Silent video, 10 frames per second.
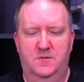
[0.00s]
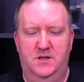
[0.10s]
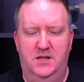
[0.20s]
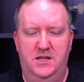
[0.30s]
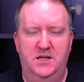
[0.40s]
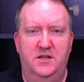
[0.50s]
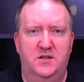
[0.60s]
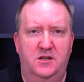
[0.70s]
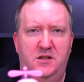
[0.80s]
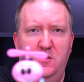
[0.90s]
He is
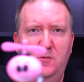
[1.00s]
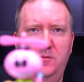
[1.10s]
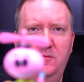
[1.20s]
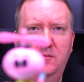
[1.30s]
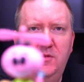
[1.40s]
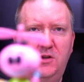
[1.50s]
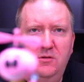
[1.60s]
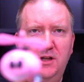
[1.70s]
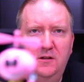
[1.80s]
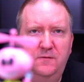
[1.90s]
a cute,
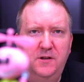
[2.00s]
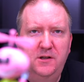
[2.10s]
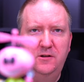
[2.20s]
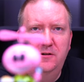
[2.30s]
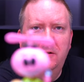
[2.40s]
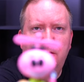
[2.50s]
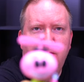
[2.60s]
cute little figure.